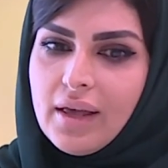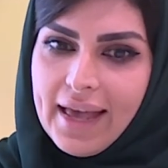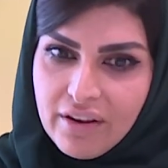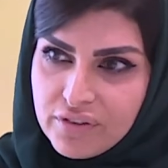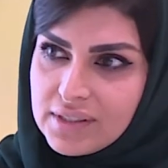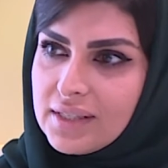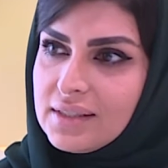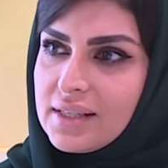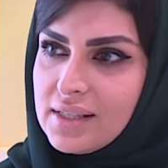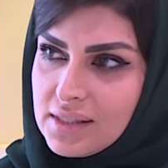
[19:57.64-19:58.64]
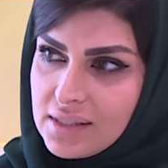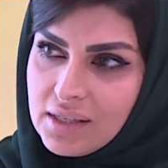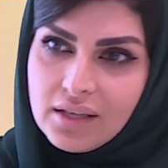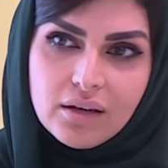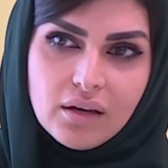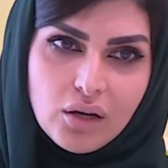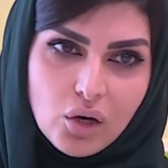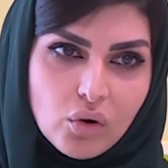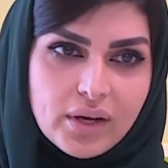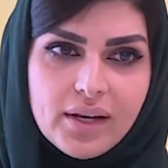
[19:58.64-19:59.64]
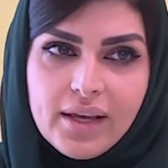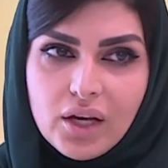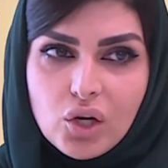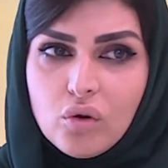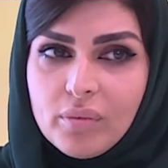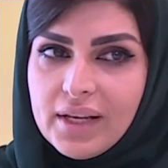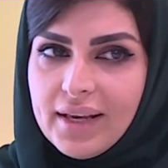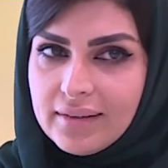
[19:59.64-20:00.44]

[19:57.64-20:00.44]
evident, is seen locally and globally,